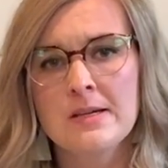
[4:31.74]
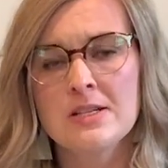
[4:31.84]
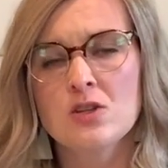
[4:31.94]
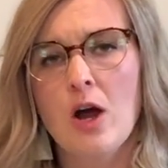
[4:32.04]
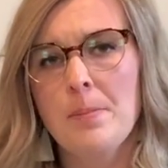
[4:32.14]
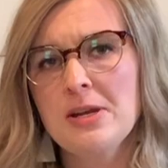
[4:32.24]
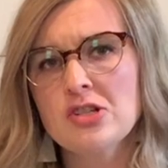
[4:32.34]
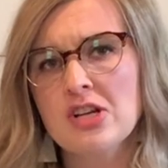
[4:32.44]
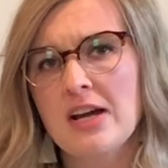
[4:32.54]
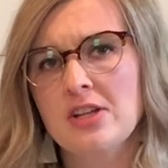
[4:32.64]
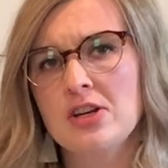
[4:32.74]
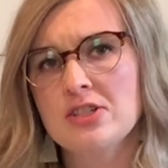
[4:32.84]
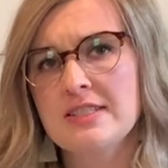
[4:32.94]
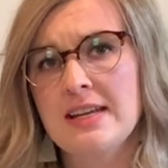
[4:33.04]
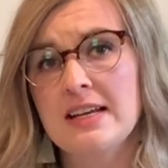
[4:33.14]
So helping your child
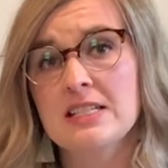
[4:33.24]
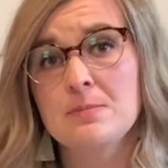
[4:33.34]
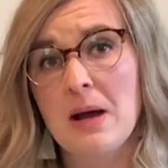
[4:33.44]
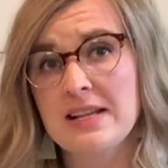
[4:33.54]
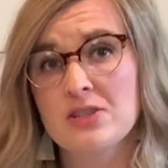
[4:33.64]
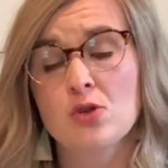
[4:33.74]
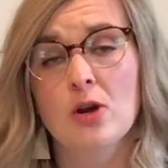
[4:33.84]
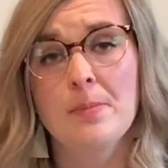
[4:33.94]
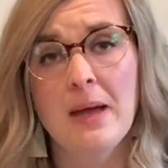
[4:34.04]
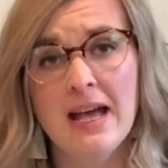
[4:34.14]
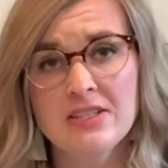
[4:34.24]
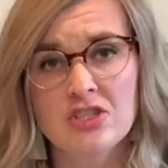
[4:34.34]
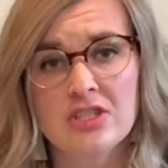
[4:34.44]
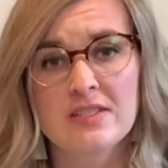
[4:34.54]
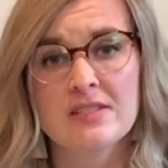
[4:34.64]
understand expository
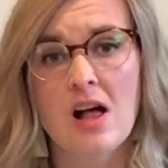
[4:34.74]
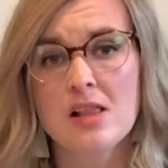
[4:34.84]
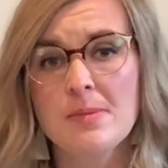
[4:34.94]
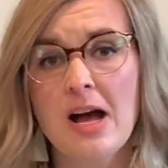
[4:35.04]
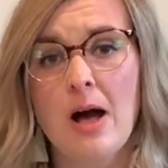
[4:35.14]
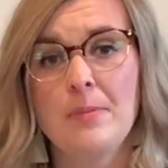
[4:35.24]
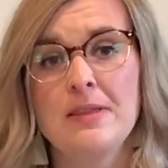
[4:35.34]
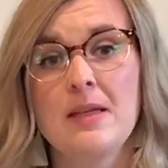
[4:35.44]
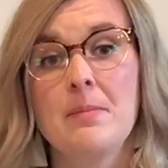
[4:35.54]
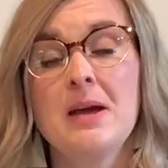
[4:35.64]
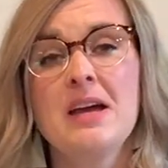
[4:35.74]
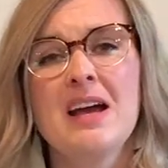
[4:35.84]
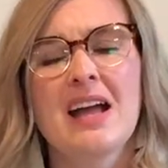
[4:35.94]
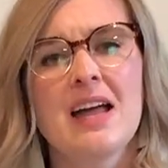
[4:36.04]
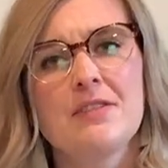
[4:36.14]
passages is all about helping them
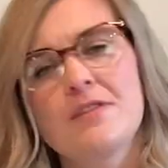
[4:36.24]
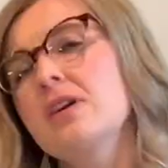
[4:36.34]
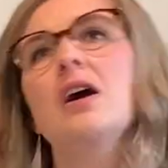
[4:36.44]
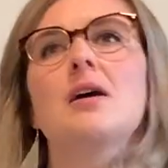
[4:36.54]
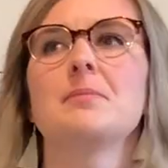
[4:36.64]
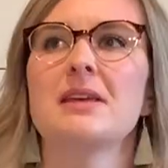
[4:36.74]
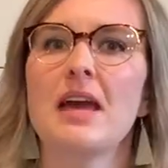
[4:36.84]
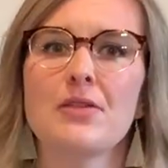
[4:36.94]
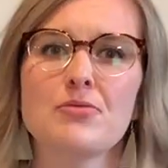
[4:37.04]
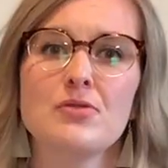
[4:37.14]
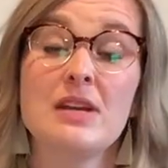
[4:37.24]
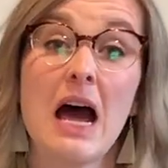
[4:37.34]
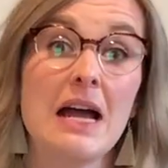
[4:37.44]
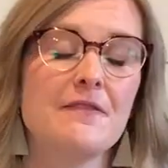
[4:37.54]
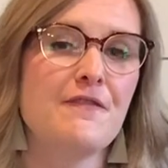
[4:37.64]
kind of get through
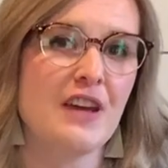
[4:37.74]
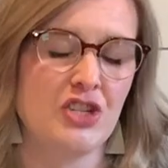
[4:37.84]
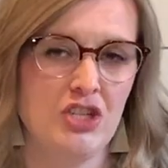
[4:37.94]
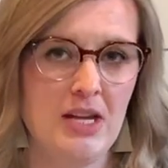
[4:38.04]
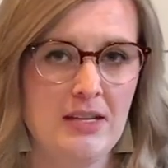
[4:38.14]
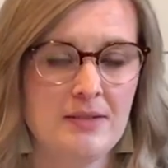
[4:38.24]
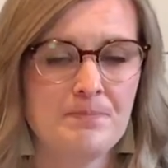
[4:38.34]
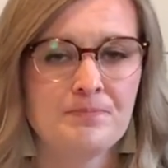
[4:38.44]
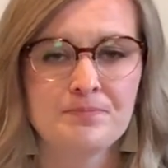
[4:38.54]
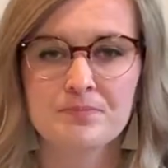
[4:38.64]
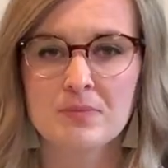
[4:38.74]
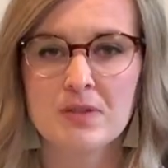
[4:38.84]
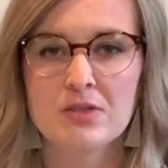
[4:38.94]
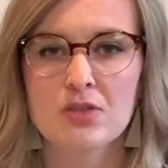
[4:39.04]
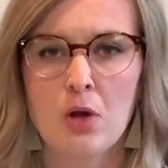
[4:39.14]
nonfiction.
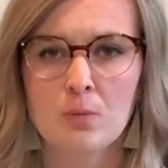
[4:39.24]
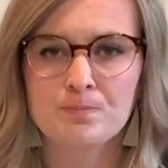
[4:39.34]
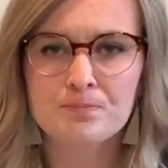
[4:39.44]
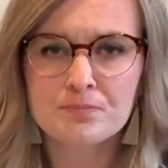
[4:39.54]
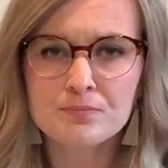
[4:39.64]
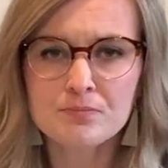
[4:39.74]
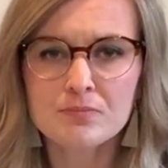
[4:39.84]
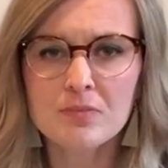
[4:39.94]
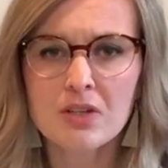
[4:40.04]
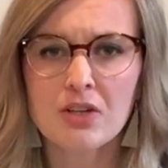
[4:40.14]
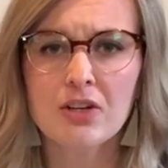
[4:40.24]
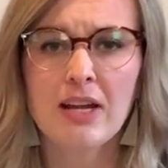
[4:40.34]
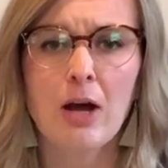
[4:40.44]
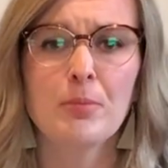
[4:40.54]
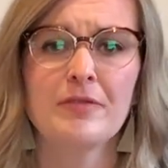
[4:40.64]
So you're going to
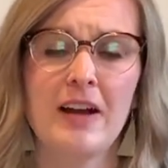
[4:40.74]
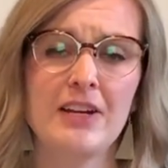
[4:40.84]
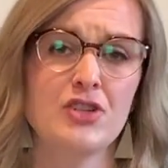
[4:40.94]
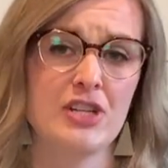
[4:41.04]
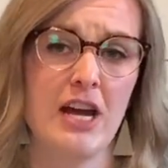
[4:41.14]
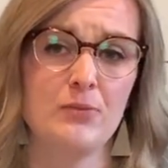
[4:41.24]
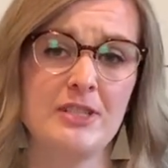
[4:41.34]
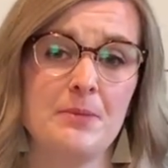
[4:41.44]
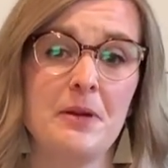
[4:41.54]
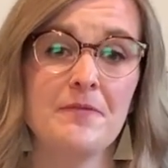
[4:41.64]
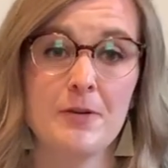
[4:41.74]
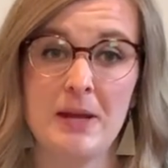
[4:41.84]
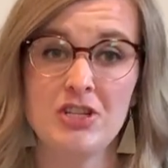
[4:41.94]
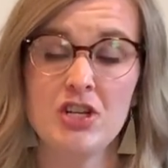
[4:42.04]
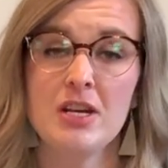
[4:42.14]
help provide your child with some
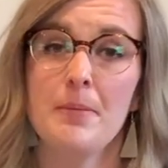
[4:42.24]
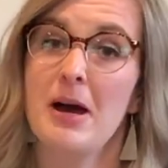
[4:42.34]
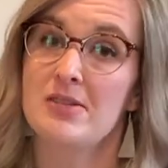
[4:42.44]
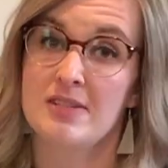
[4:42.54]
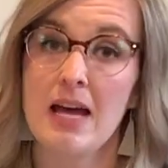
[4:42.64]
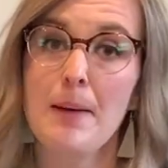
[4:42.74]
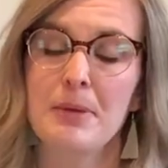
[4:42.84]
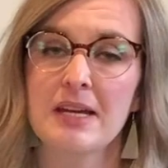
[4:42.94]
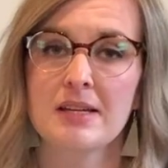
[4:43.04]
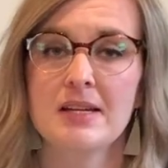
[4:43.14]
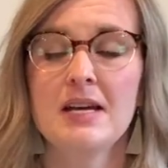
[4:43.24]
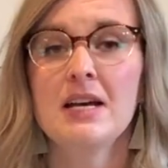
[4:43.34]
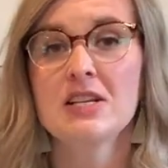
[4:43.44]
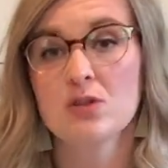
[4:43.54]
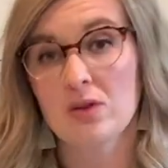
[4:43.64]
information about a topic.
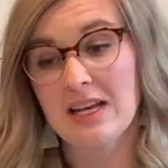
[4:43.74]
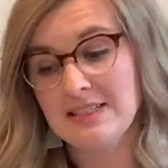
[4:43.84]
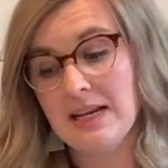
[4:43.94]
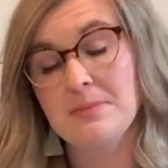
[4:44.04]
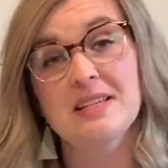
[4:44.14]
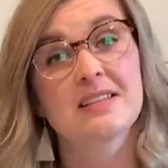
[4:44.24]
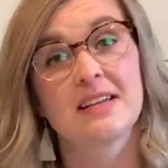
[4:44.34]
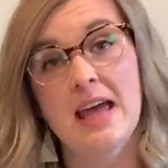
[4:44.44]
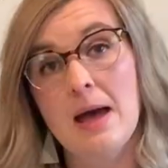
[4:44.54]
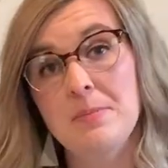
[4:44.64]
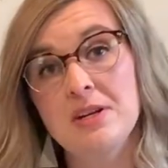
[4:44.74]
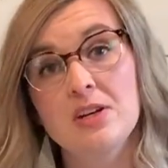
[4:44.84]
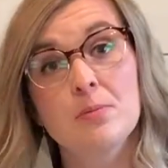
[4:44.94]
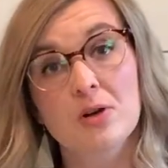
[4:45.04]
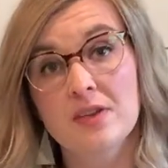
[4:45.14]
So a lot of times that's going to happen in a
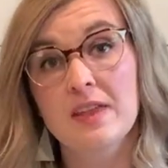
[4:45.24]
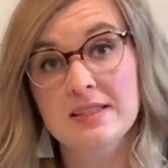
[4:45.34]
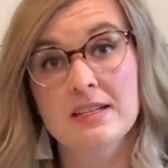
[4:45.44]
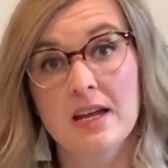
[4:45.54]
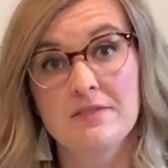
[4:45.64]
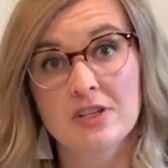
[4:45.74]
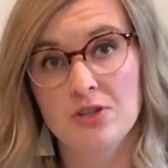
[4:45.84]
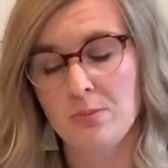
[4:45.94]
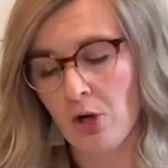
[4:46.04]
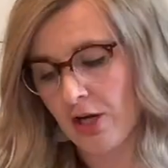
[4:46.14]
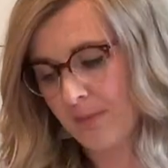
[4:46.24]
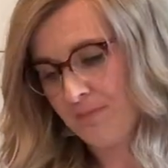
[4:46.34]
book that's a nonfiction book.